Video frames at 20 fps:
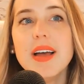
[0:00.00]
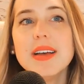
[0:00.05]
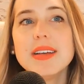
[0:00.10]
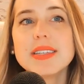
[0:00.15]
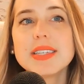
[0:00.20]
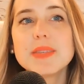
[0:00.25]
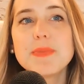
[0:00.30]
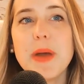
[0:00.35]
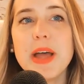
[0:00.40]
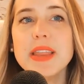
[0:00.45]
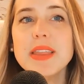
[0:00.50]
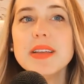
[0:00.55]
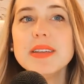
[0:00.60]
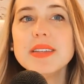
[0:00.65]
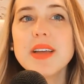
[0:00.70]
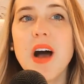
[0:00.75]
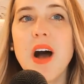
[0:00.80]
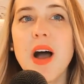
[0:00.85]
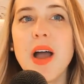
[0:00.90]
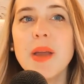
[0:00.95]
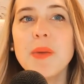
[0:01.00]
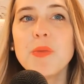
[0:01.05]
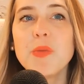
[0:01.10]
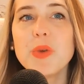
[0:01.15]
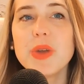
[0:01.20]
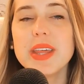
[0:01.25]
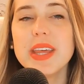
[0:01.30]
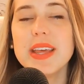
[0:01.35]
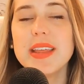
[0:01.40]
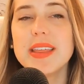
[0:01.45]
Spend the time
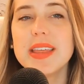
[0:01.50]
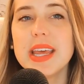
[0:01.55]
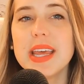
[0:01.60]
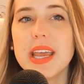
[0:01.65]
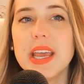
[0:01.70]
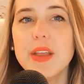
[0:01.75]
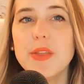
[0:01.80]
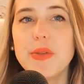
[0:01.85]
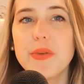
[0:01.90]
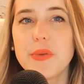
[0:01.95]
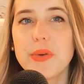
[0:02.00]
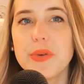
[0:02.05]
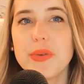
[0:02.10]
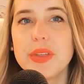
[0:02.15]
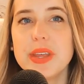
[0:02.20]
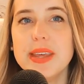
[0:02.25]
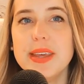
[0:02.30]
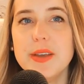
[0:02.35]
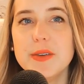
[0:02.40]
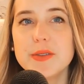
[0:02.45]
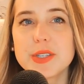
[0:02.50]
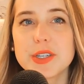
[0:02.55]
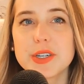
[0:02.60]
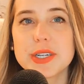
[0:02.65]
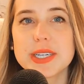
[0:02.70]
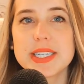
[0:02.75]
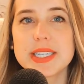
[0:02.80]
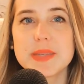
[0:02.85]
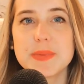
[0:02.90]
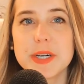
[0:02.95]
really thinking through the user
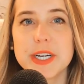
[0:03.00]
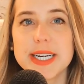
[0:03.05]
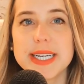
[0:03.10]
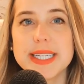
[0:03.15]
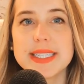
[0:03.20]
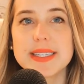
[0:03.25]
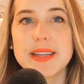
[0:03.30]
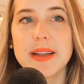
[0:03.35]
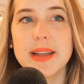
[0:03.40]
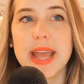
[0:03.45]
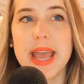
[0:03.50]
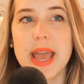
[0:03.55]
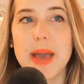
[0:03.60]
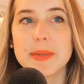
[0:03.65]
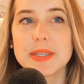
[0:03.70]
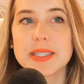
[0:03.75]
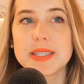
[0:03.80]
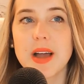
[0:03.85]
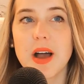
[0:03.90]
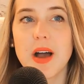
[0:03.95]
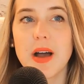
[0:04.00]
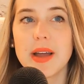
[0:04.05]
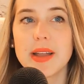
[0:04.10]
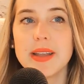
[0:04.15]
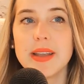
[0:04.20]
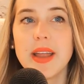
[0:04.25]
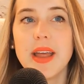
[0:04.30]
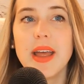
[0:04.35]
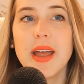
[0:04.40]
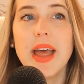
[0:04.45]
experience on
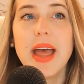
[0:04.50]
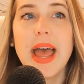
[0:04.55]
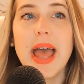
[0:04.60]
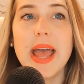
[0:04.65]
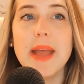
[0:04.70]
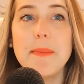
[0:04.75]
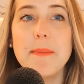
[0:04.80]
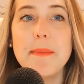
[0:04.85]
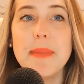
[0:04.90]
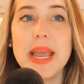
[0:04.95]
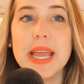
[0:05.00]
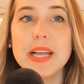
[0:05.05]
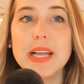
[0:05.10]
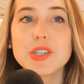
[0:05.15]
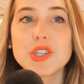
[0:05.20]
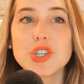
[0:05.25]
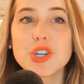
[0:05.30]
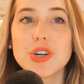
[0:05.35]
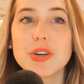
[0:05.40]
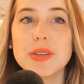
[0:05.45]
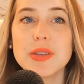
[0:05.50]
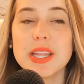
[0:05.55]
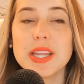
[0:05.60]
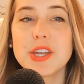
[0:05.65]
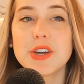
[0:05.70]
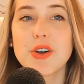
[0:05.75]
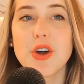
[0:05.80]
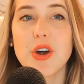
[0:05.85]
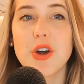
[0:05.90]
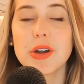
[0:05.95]
Amazon and make sure that
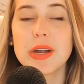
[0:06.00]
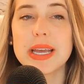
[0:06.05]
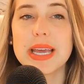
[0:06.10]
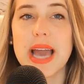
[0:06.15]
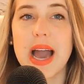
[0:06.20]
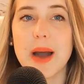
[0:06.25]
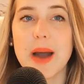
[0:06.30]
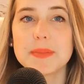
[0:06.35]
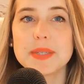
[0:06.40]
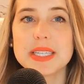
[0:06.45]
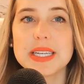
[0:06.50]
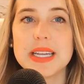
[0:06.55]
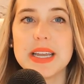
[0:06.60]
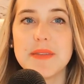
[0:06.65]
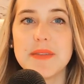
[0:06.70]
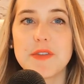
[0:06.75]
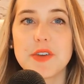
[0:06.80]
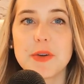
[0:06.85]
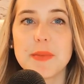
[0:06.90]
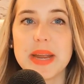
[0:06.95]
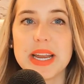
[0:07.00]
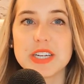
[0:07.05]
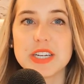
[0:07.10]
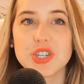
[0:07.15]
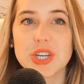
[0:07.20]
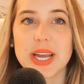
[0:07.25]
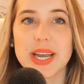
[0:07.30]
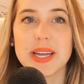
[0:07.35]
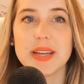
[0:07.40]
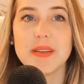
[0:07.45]
there aren't gaps in
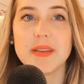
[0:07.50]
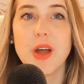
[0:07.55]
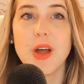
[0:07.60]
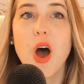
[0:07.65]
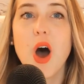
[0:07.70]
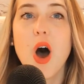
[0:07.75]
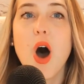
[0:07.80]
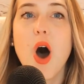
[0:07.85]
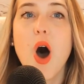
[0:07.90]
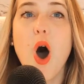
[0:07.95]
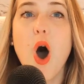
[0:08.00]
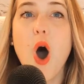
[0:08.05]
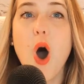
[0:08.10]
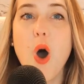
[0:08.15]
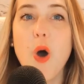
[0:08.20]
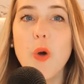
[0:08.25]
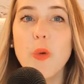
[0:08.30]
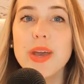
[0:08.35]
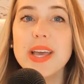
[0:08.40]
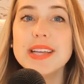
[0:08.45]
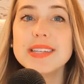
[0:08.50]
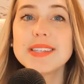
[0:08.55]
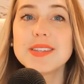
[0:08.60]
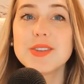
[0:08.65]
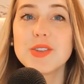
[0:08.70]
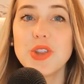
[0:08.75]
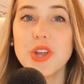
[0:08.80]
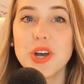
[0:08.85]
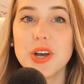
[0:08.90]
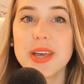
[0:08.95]
information. Always
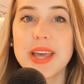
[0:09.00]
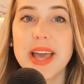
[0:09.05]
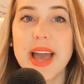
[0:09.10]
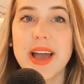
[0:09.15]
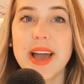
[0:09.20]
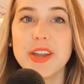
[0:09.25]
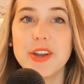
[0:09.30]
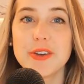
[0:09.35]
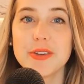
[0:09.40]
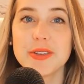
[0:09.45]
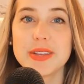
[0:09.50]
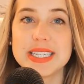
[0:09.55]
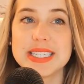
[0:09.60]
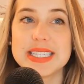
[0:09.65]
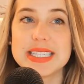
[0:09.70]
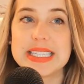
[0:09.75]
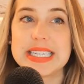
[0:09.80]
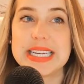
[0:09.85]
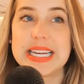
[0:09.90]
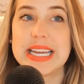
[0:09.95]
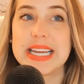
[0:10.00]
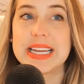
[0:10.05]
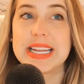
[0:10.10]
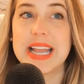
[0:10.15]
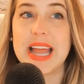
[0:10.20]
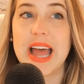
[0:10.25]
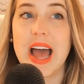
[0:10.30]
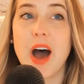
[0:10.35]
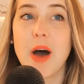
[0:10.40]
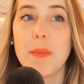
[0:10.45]
look at your
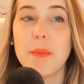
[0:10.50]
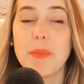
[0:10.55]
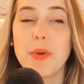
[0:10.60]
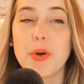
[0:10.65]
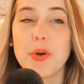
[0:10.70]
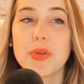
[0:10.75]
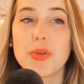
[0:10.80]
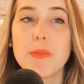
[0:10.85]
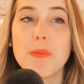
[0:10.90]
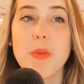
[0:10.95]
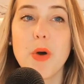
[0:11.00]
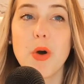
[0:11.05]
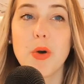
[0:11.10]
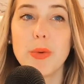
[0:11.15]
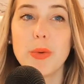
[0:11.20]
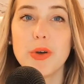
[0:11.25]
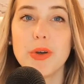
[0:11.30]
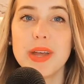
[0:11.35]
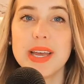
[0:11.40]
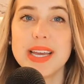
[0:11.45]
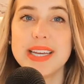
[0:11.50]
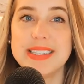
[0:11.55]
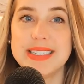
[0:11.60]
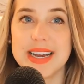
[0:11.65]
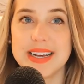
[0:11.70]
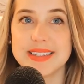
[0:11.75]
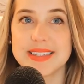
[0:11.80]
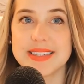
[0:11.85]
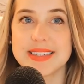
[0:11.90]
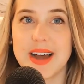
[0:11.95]
listing on both mobile and
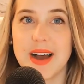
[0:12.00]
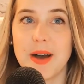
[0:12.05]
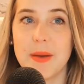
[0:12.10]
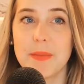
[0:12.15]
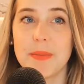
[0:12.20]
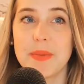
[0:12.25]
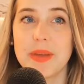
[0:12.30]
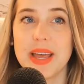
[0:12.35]
desktop